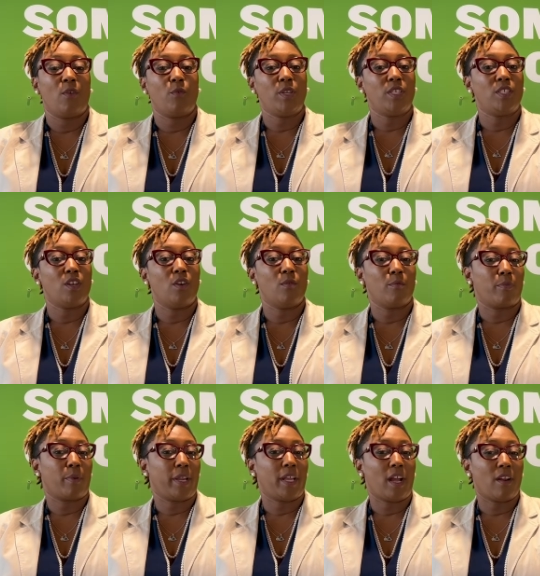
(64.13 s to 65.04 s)
we don't
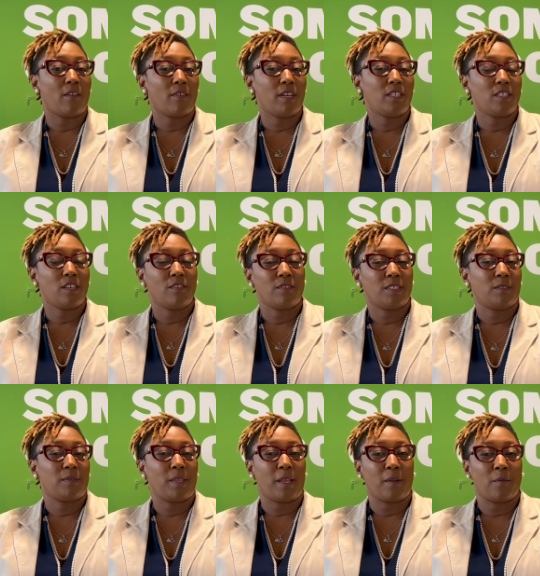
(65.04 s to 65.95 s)
break our
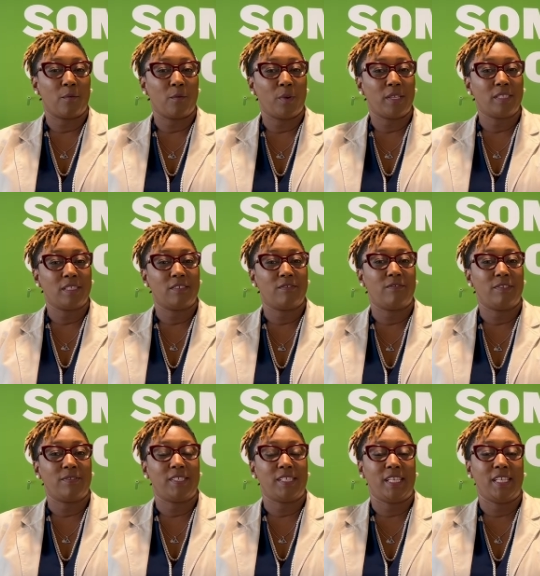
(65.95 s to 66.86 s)
ratios like 1 to
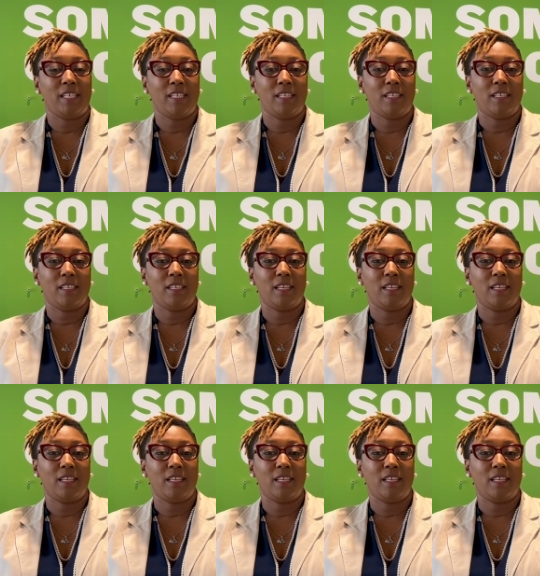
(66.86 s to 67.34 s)
15